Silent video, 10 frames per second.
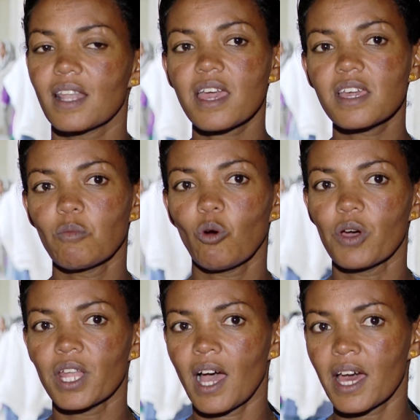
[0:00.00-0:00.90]
to imagine
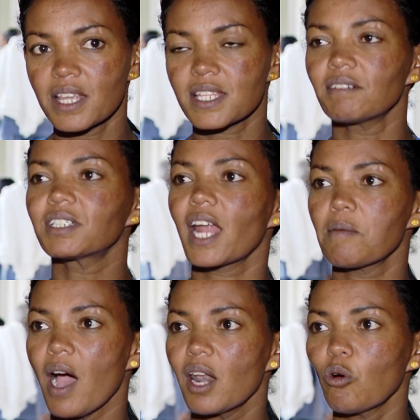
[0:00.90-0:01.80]
the pain we are
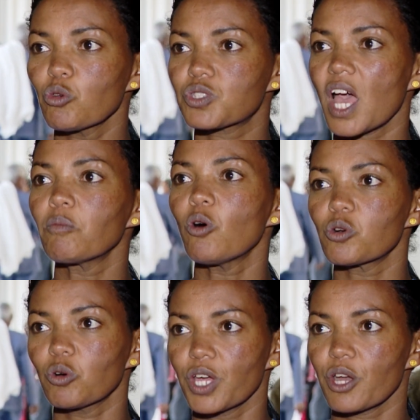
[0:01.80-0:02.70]
facing and ask
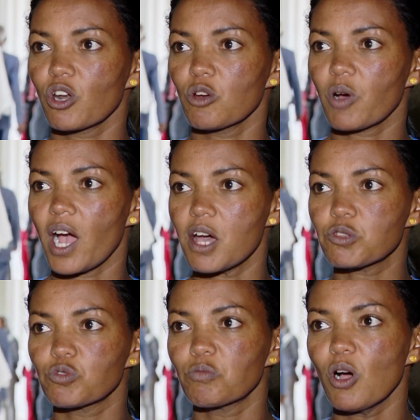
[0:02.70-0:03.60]
themselves what could happen
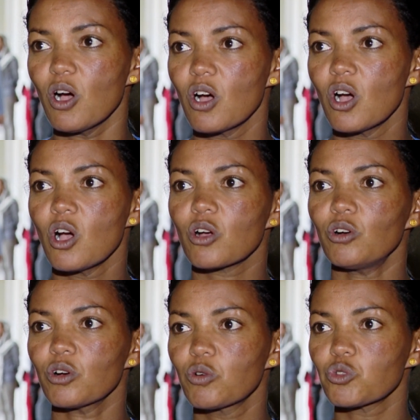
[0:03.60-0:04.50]
to them if they
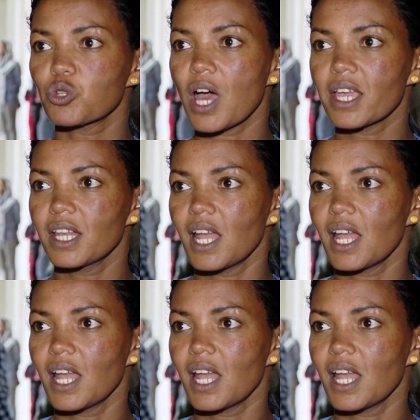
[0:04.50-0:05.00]
were in Tigray right